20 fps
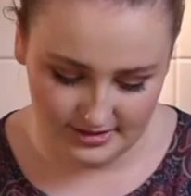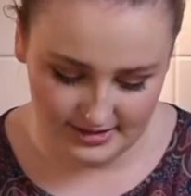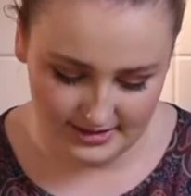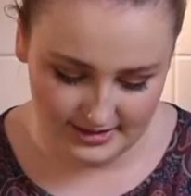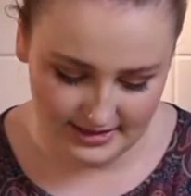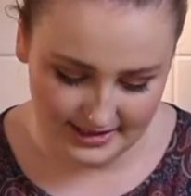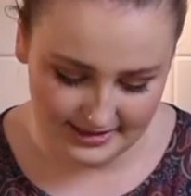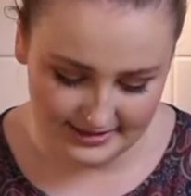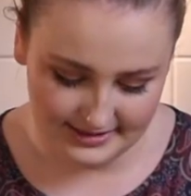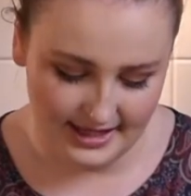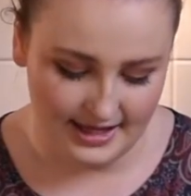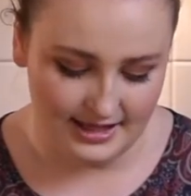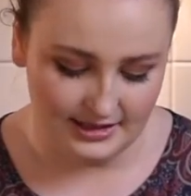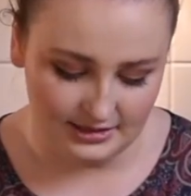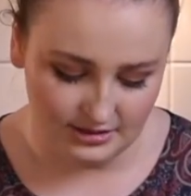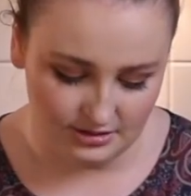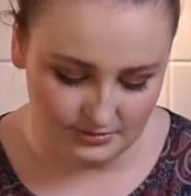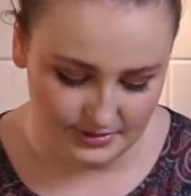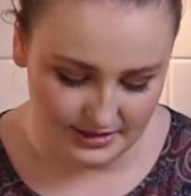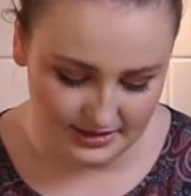so then they set a
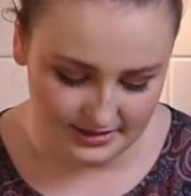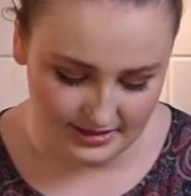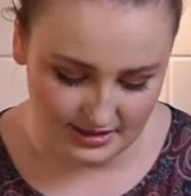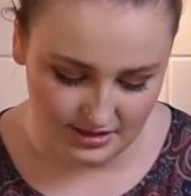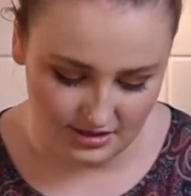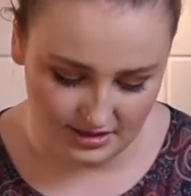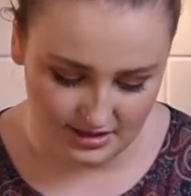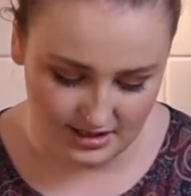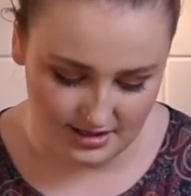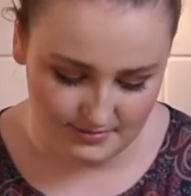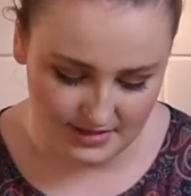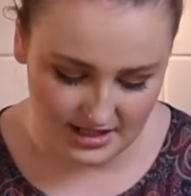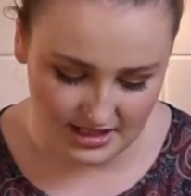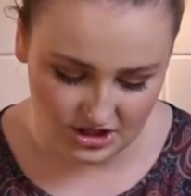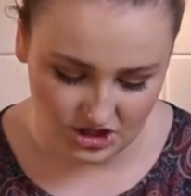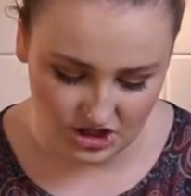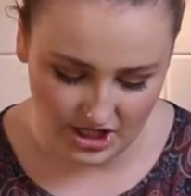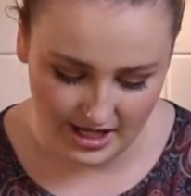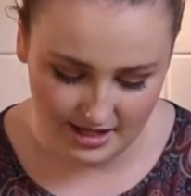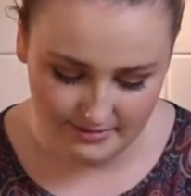little bit so they don't come out
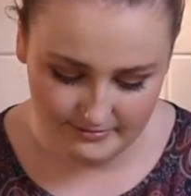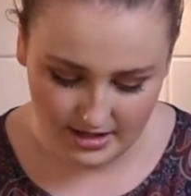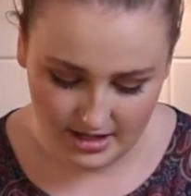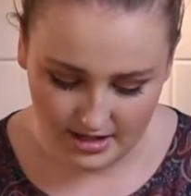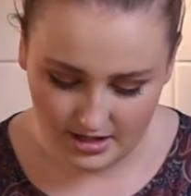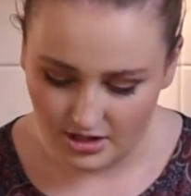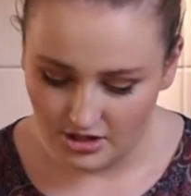of shape.